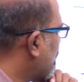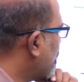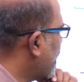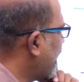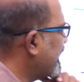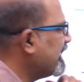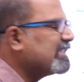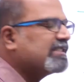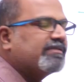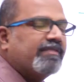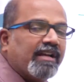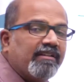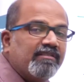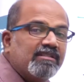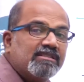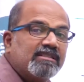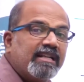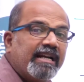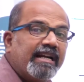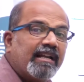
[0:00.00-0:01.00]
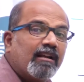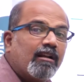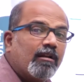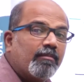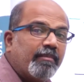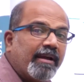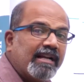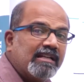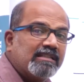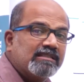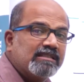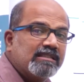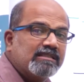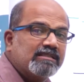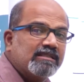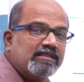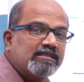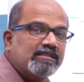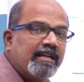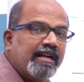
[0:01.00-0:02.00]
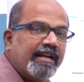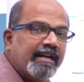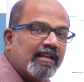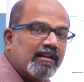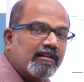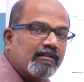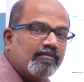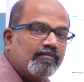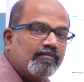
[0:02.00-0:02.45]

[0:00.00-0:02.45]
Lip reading: Minus 5 is greater or minus 6 is greater?